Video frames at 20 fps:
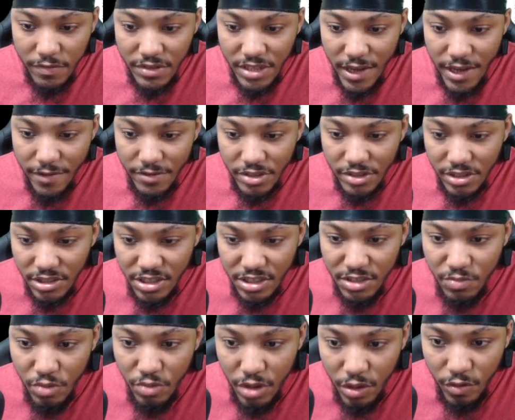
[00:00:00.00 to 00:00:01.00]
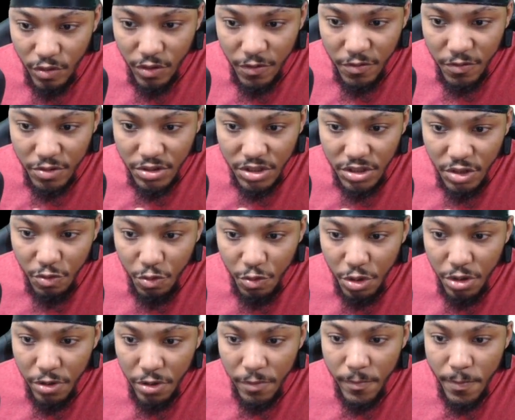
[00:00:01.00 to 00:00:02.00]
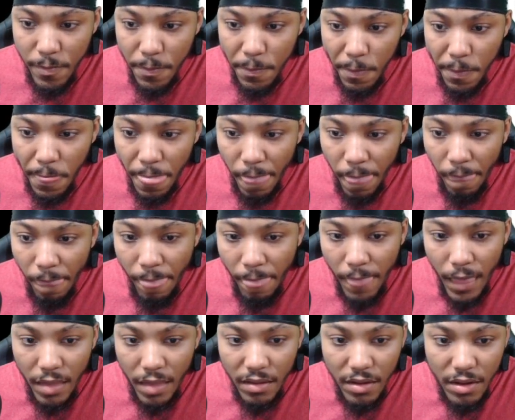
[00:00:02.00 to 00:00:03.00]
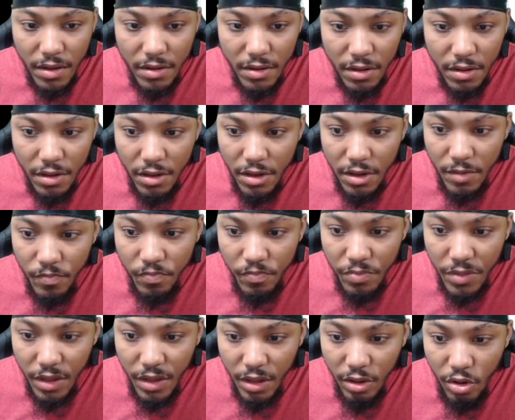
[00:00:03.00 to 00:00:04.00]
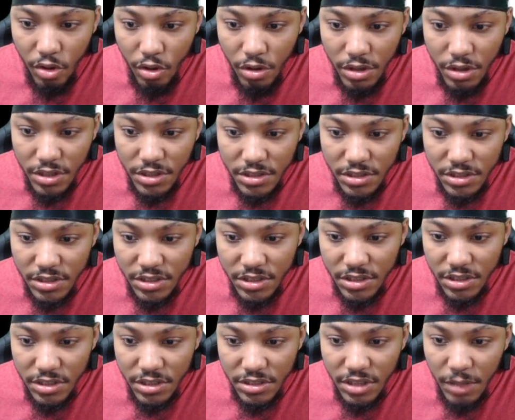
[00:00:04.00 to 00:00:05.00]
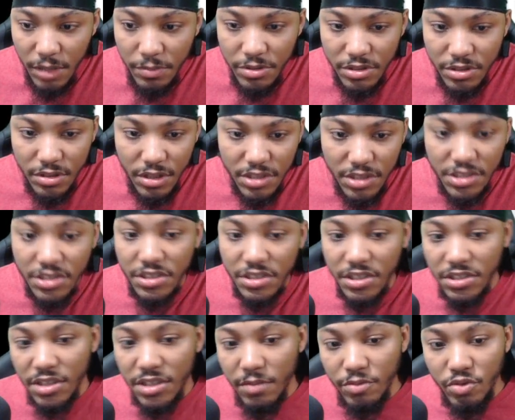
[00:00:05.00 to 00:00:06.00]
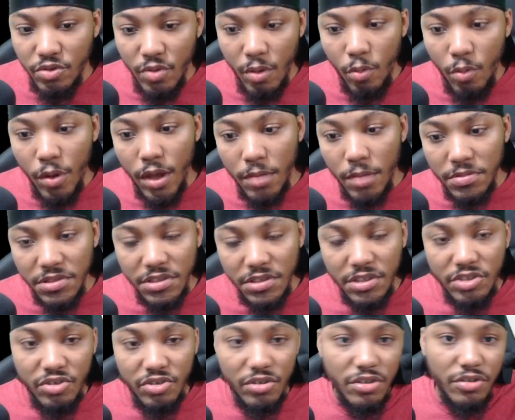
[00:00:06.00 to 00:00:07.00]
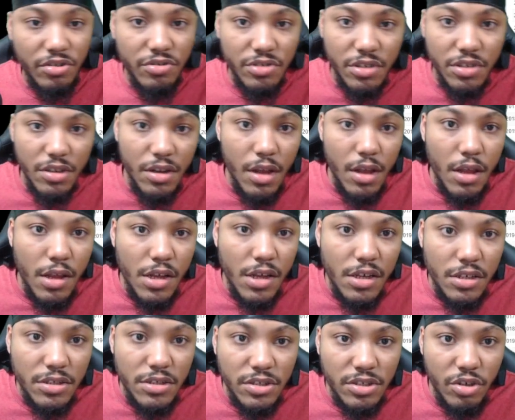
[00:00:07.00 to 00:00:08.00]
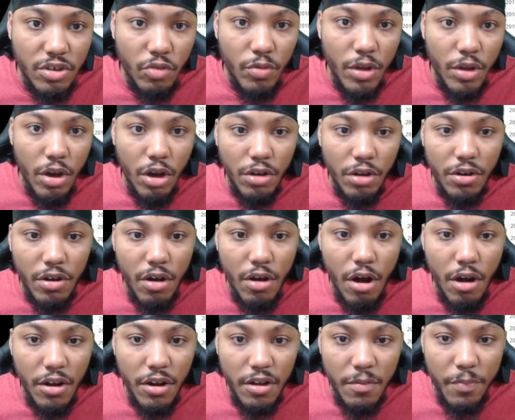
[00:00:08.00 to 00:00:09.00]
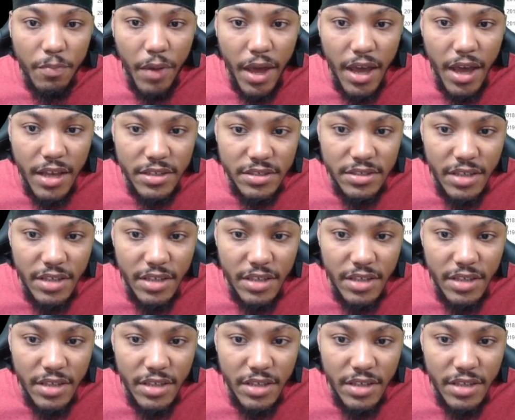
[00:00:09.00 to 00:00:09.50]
He's averaging 6.3 for his career. And all his assist, his assist numbers went way up since he joined Houston. So, we all know Harden can pass.